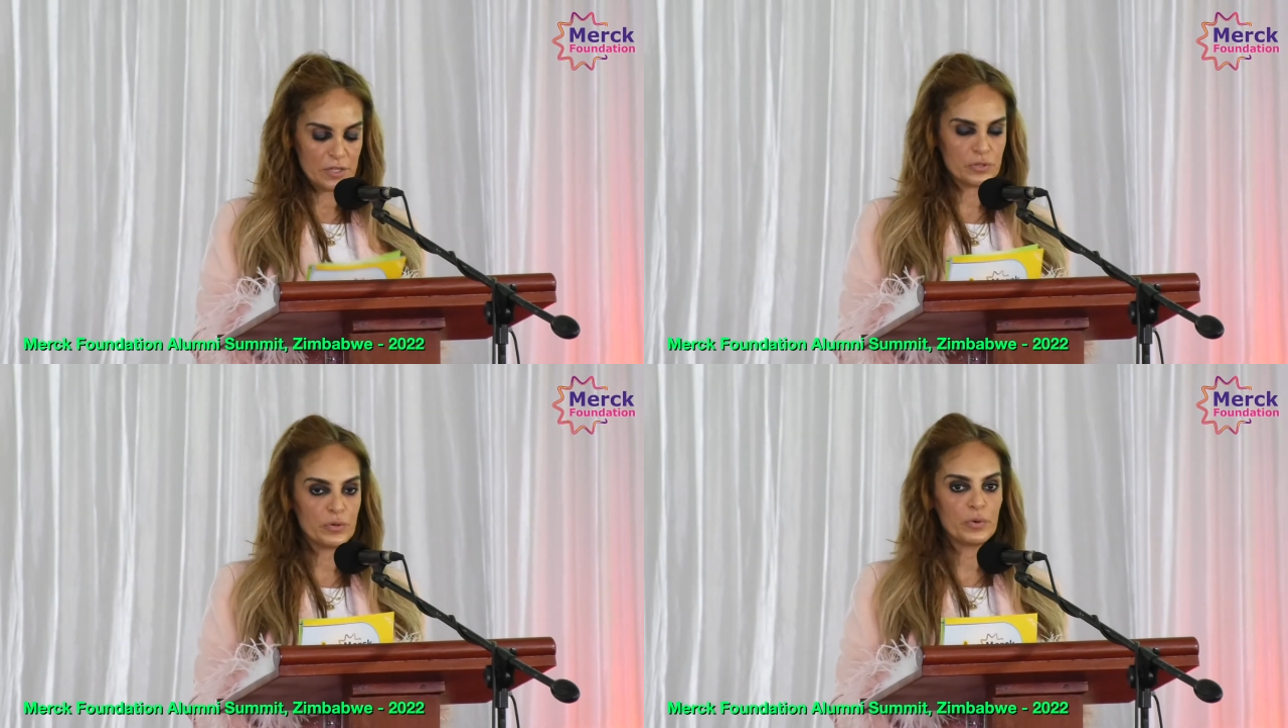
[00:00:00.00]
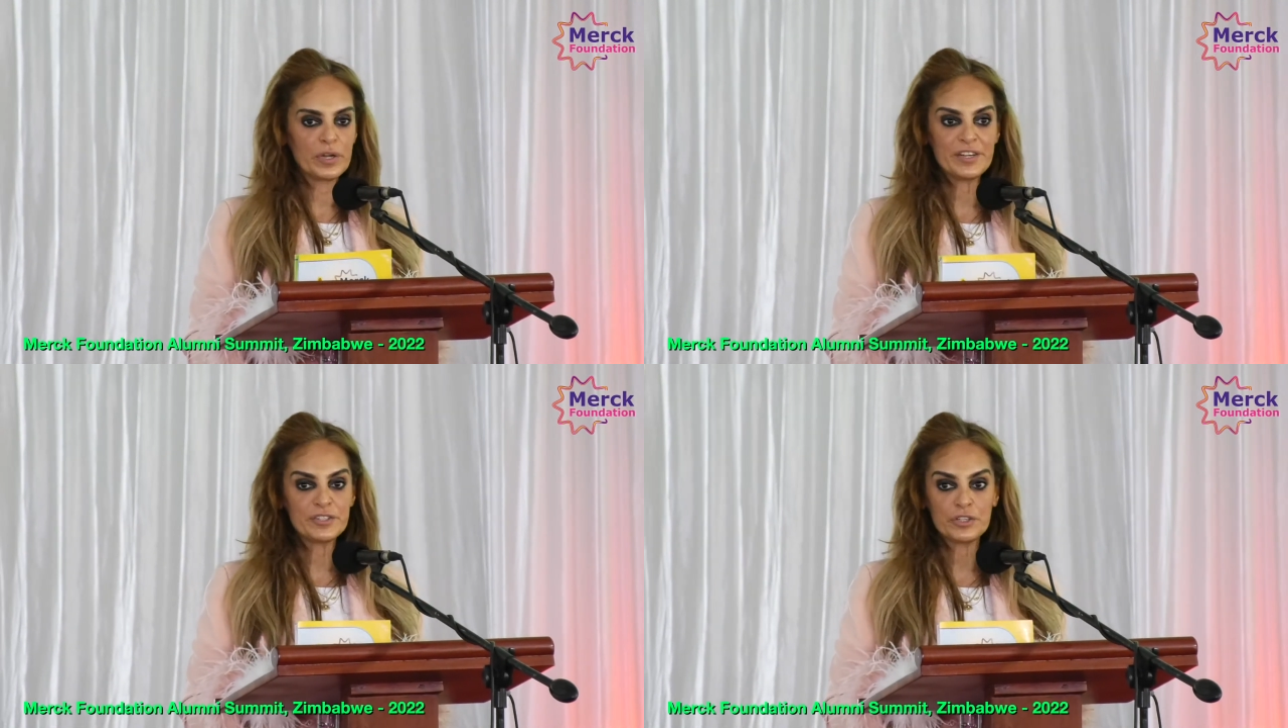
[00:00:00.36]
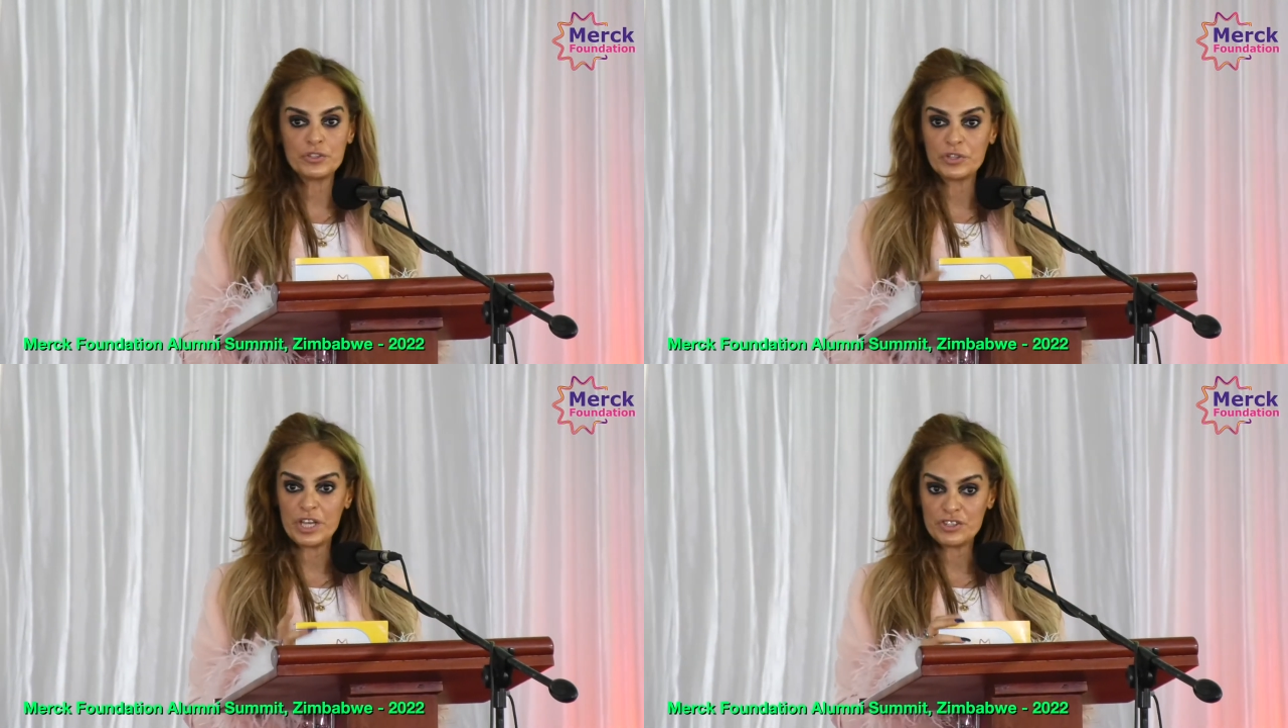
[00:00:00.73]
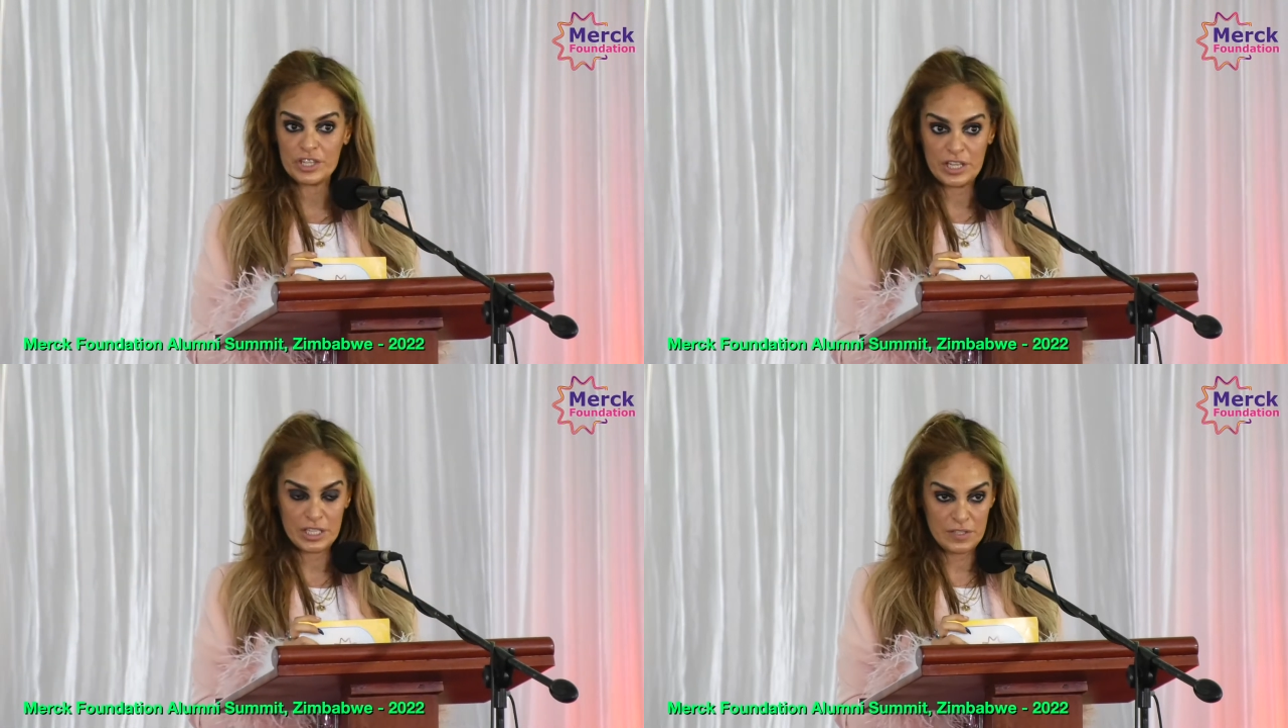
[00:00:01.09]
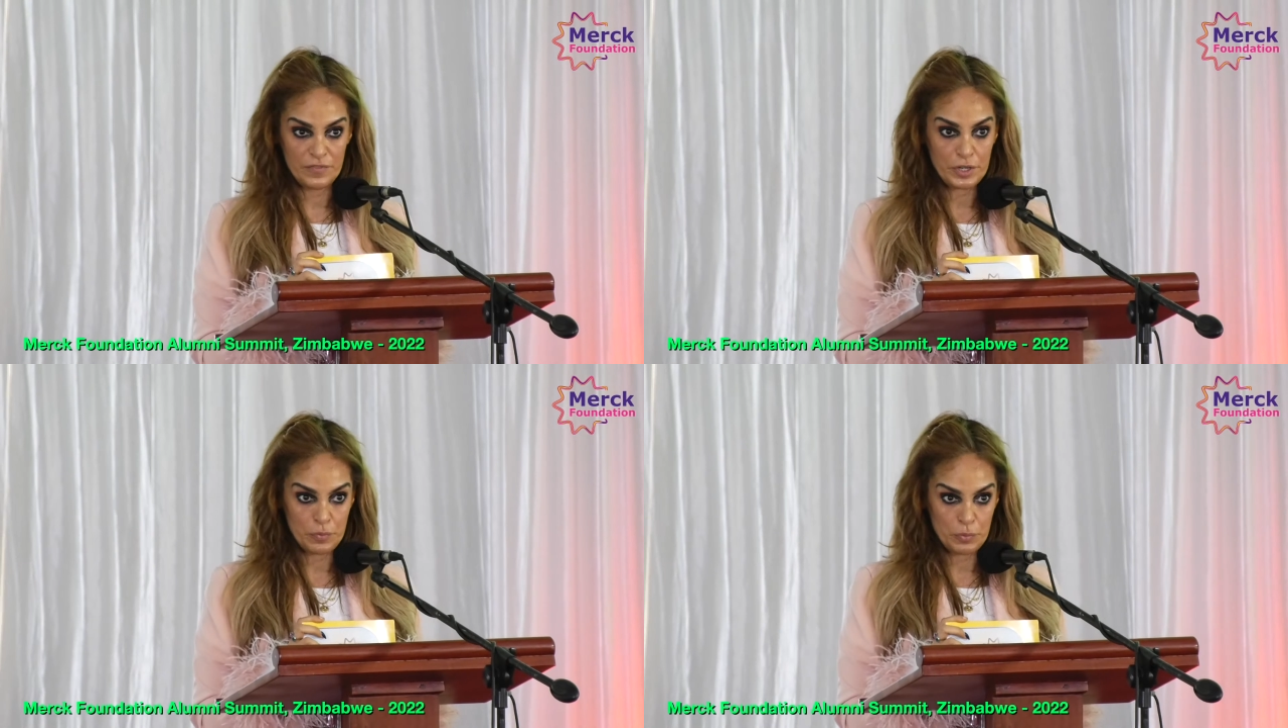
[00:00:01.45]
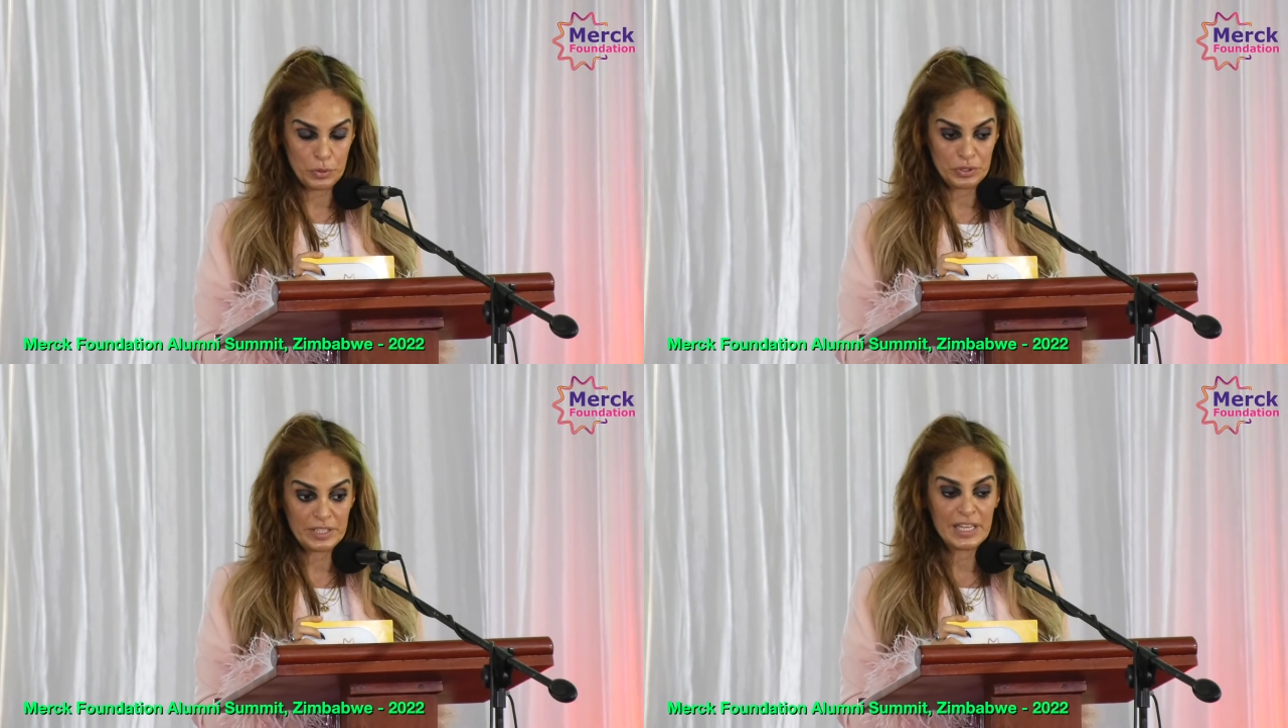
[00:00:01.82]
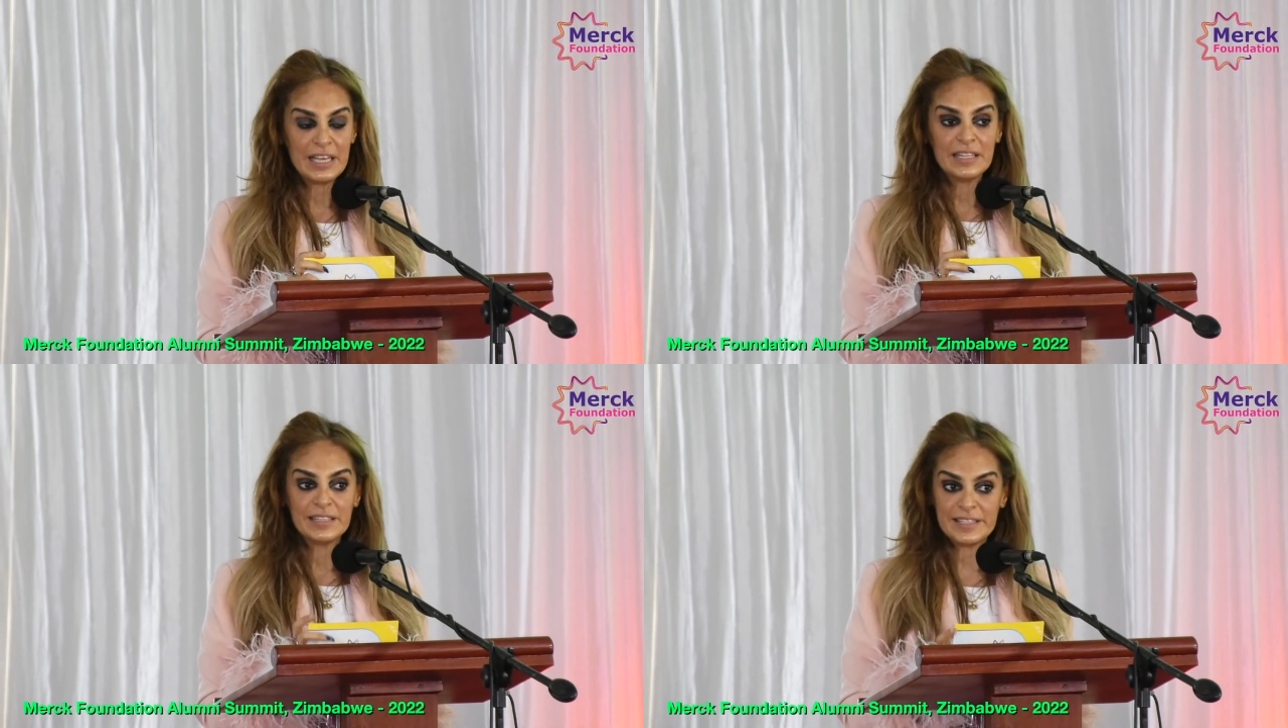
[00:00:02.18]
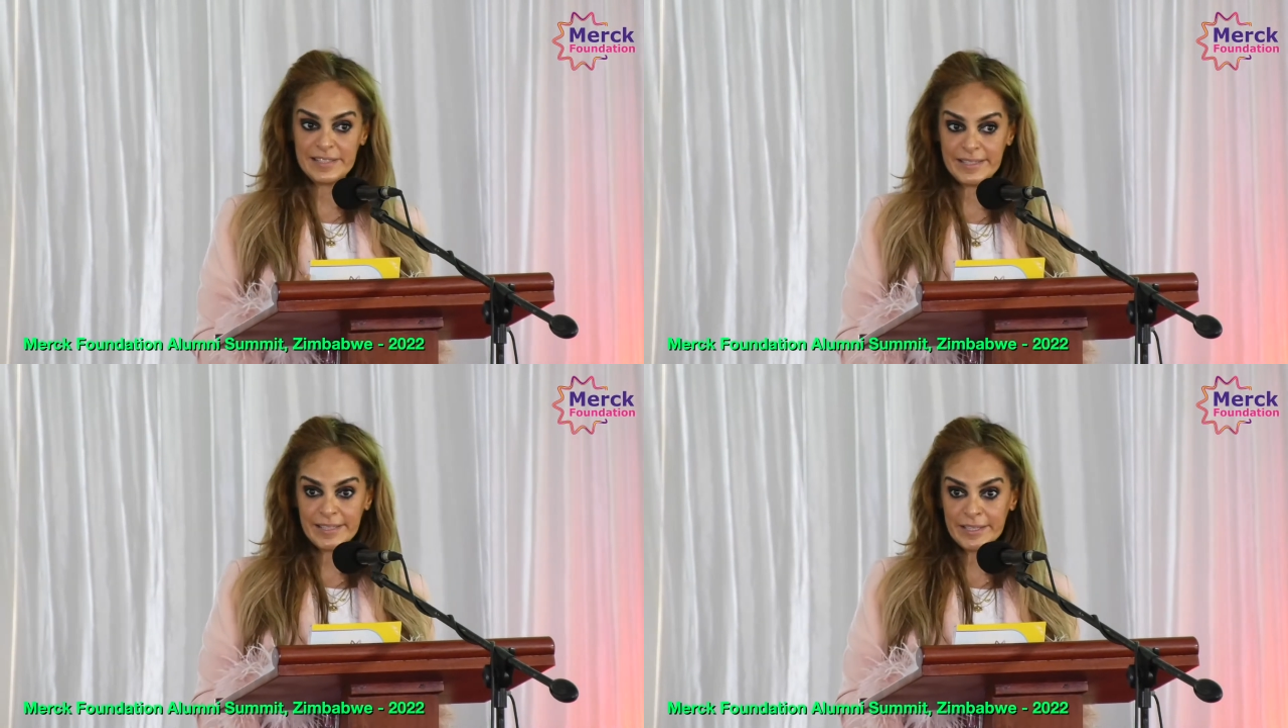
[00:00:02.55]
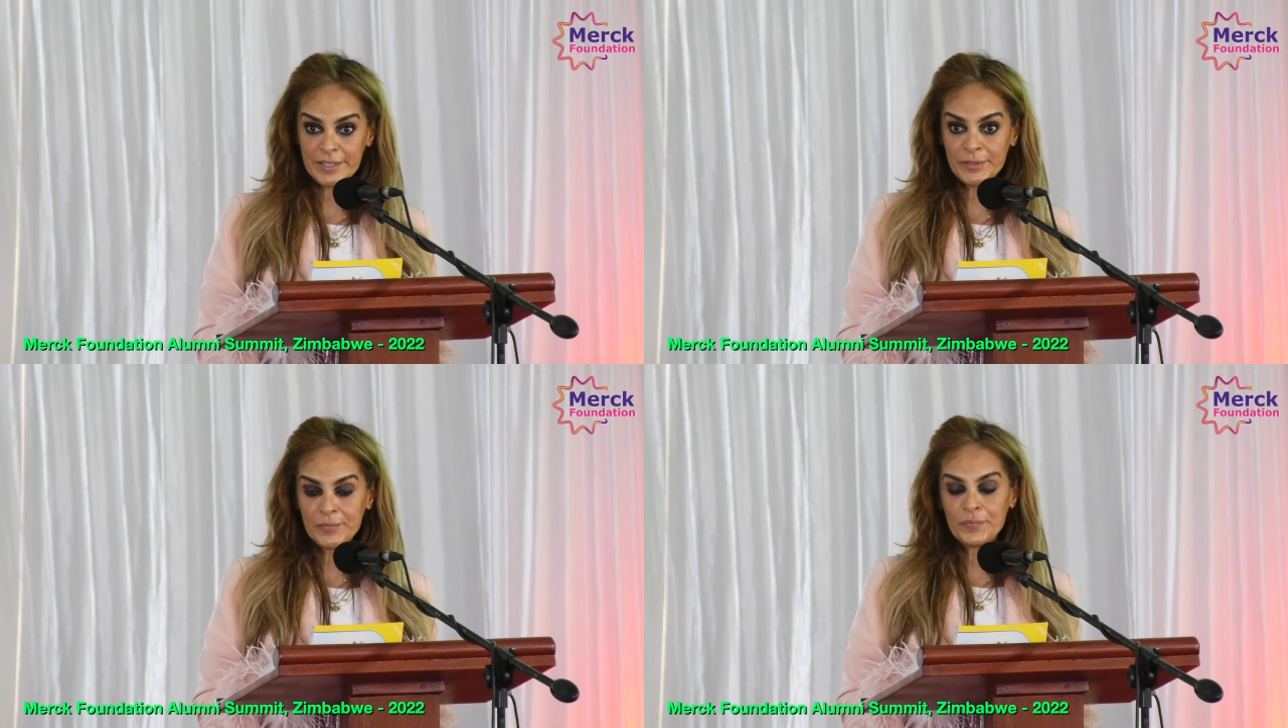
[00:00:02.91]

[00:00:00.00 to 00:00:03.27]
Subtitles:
So girls' education is very important. This year,